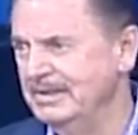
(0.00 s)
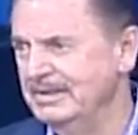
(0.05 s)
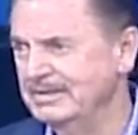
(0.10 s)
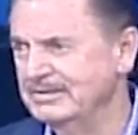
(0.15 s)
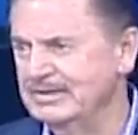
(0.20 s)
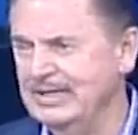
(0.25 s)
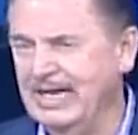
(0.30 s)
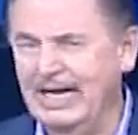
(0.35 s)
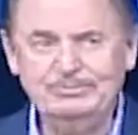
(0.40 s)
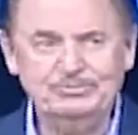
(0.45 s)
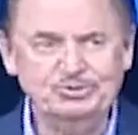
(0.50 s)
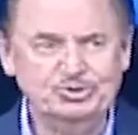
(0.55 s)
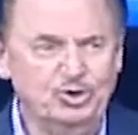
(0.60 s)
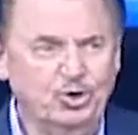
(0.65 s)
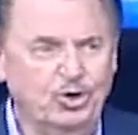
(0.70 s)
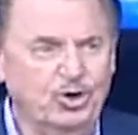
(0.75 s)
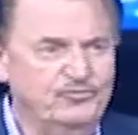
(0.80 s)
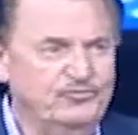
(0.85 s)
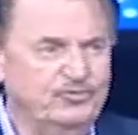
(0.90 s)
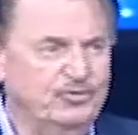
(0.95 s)
See, I'm
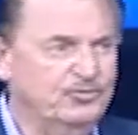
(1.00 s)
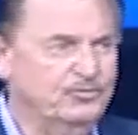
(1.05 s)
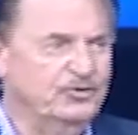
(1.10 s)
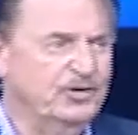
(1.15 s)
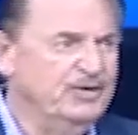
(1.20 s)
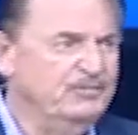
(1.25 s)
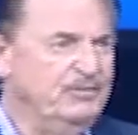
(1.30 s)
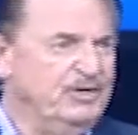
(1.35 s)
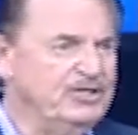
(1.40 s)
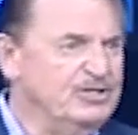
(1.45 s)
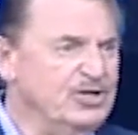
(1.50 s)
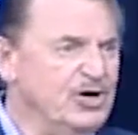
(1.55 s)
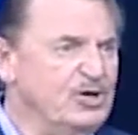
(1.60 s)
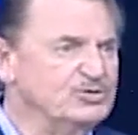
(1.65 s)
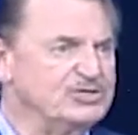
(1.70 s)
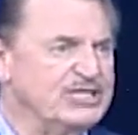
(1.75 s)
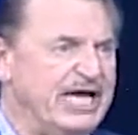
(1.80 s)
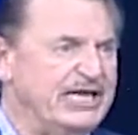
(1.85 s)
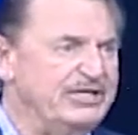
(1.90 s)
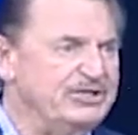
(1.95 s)
joyful
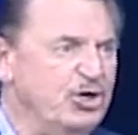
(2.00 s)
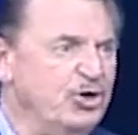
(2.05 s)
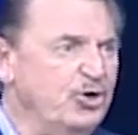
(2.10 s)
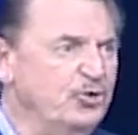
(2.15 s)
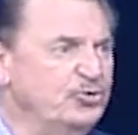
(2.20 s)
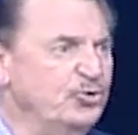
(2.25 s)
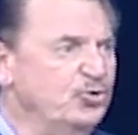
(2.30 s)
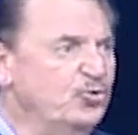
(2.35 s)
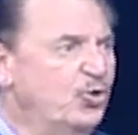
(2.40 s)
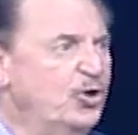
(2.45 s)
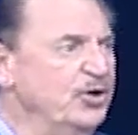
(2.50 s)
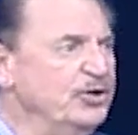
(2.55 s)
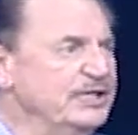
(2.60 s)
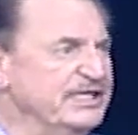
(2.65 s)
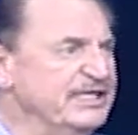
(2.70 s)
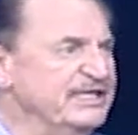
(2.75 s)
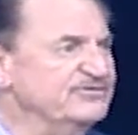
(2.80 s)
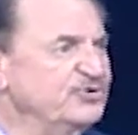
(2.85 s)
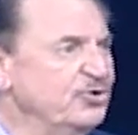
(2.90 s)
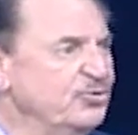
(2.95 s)
because I know the one
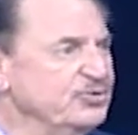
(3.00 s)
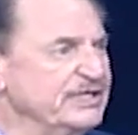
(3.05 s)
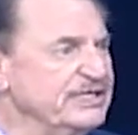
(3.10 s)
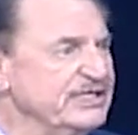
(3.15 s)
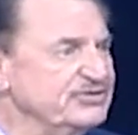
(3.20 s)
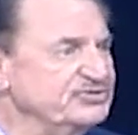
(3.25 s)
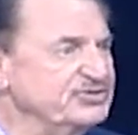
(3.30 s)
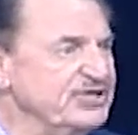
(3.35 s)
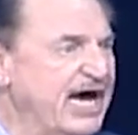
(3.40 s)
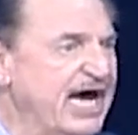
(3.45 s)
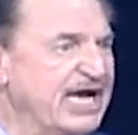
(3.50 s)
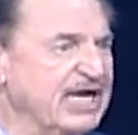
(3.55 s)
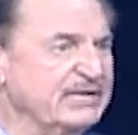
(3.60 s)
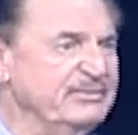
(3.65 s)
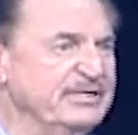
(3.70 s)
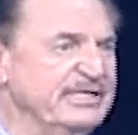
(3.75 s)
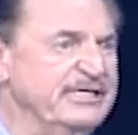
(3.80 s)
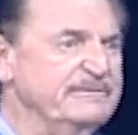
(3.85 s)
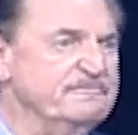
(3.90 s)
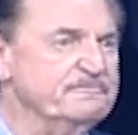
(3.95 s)
lives on the inside of
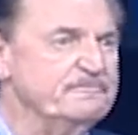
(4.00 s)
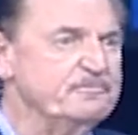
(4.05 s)
me.